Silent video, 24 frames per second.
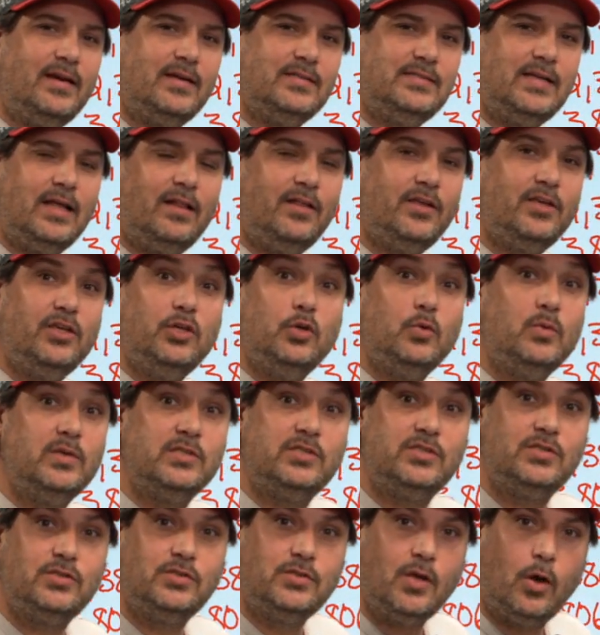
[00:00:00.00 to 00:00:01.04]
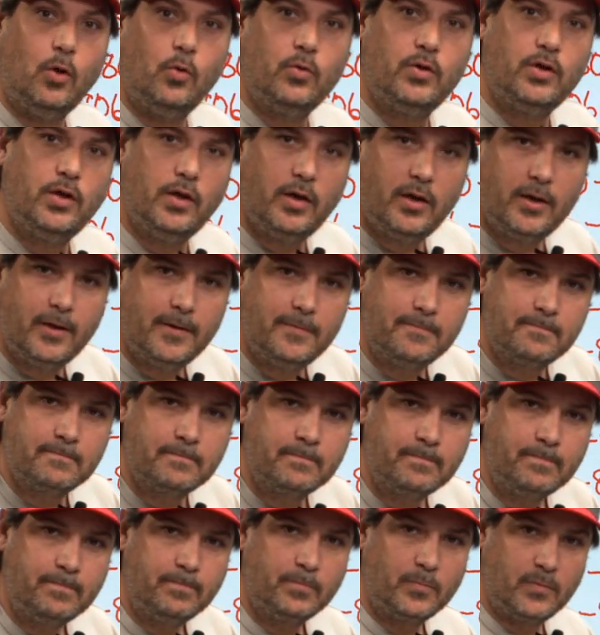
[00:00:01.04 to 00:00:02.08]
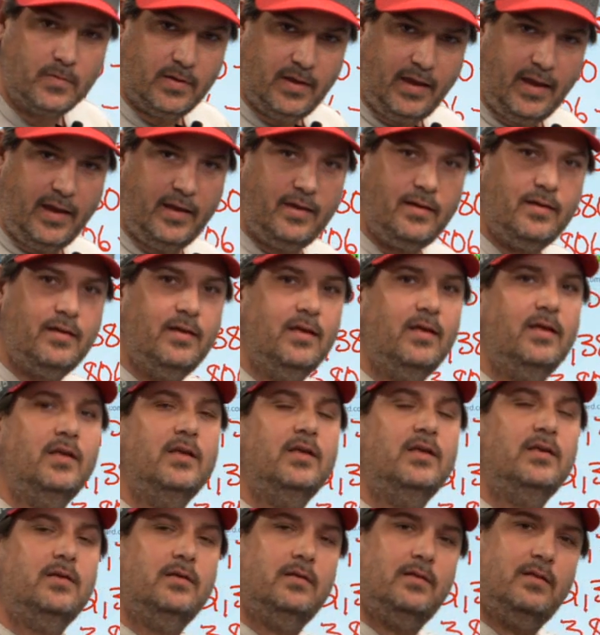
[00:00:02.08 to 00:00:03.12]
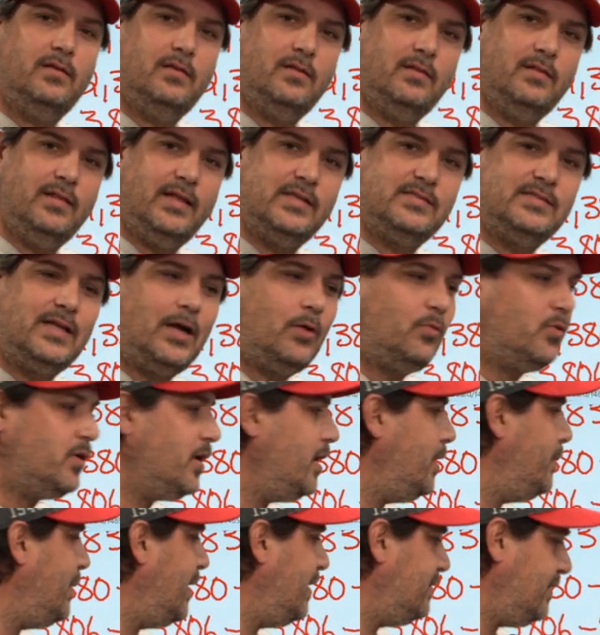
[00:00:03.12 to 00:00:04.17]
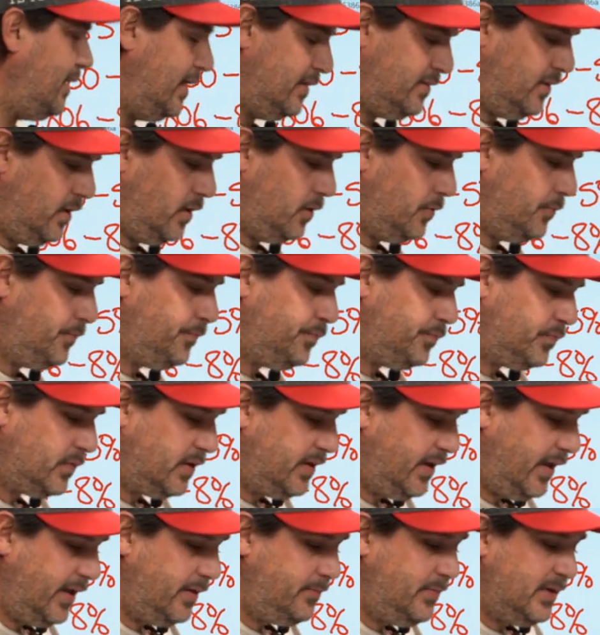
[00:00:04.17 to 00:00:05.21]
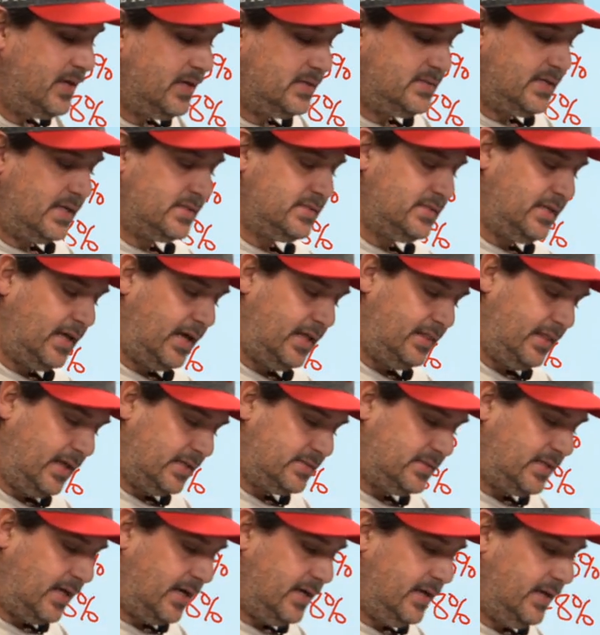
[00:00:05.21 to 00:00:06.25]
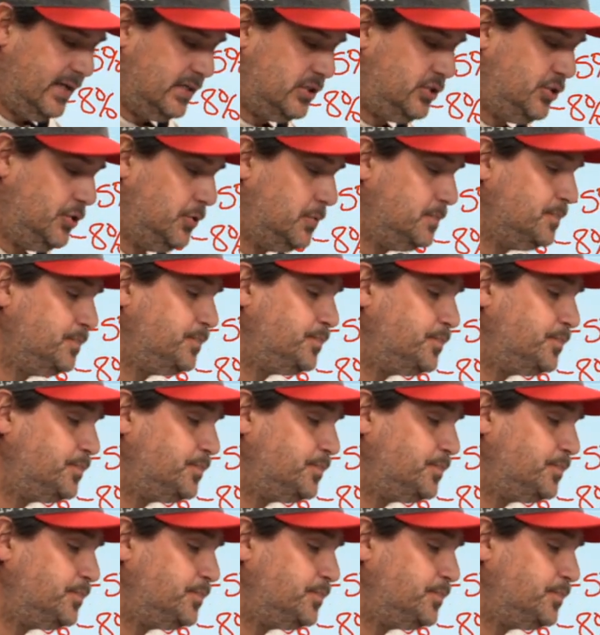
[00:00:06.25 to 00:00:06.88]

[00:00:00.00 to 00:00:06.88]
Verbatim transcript: they're telling you is so good. Okay? Let's not worry about that though, okay? Because that's not that's not an issue.